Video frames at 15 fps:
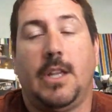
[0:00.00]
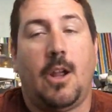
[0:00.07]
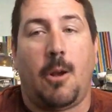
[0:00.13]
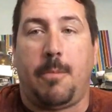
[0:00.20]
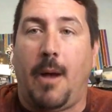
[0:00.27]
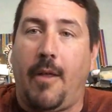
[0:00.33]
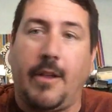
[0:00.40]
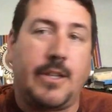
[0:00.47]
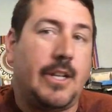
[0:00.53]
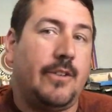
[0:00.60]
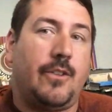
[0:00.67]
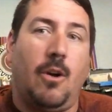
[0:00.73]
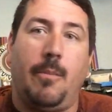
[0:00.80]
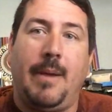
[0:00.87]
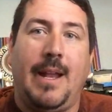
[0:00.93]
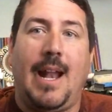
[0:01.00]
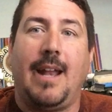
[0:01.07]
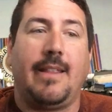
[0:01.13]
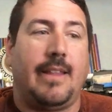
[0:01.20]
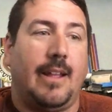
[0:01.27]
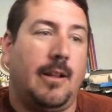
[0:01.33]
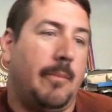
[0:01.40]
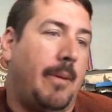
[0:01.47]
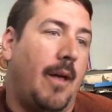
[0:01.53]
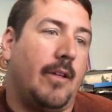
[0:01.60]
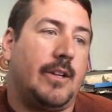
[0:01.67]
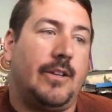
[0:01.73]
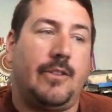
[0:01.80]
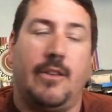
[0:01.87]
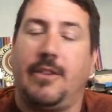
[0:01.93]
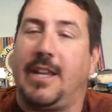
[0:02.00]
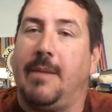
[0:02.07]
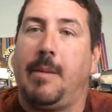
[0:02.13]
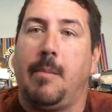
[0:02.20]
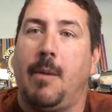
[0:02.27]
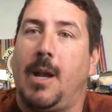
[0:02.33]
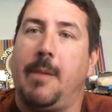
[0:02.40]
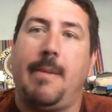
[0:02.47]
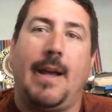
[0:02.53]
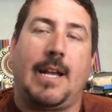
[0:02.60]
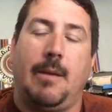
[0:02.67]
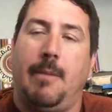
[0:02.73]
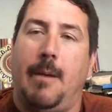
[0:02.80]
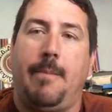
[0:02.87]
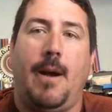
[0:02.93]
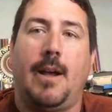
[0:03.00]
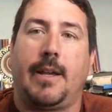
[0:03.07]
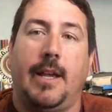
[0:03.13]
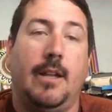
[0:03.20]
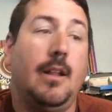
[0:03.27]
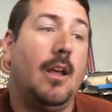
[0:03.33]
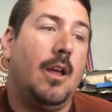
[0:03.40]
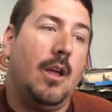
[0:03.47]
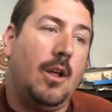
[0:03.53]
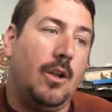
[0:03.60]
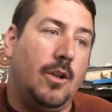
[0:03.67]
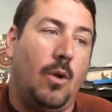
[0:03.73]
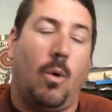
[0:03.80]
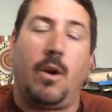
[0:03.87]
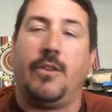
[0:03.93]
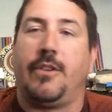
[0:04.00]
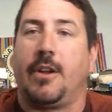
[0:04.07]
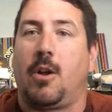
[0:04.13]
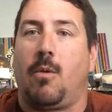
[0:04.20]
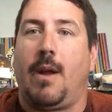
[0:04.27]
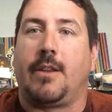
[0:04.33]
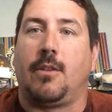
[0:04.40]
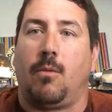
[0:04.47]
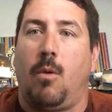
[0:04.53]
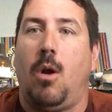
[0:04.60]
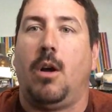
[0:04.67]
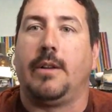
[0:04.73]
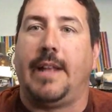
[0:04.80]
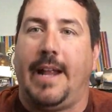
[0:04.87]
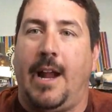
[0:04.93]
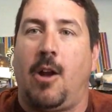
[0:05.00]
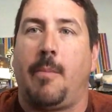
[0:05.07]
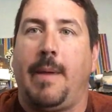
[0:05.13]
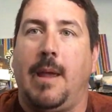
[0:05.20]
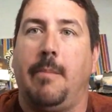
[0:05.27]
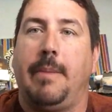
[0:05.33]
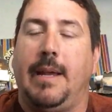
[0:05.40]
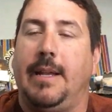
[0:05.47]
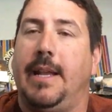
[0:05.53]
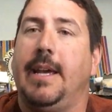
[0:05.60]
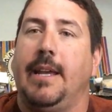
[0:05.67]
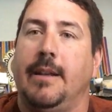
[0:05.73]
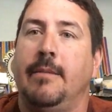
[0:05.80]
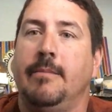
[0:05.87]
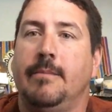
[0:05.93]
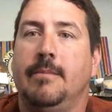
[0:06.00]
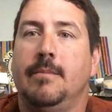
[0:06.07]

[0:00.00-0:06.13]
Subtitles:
Your apologies don't mean anything. Your apologies doesn't give me money back in my pocket, nor does it correct the wrong that Airbnb did.